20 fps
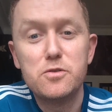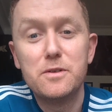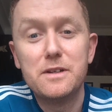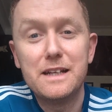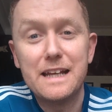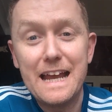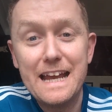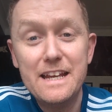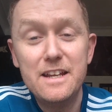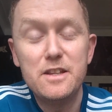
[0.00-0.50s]
So
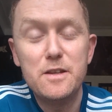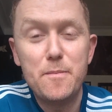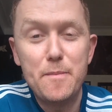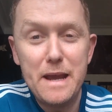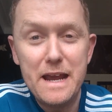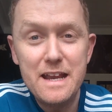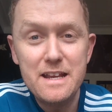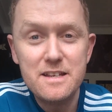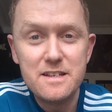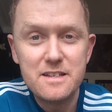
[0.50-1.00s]
it kind of
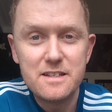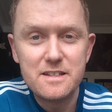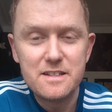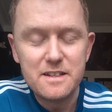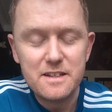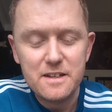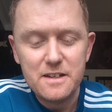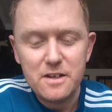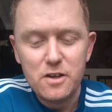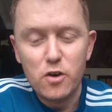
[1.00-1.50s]
depends
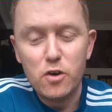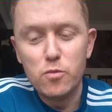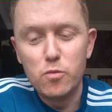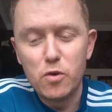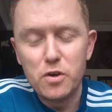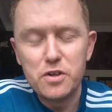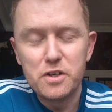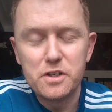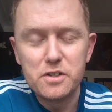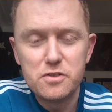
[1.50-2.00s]
on
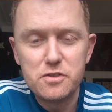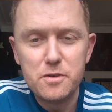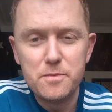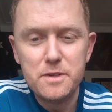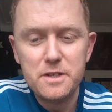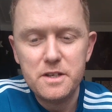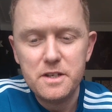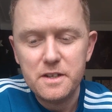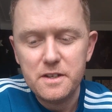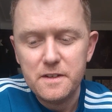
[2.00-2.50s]
what you're
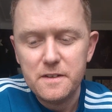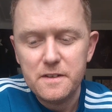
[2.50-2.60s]
consuming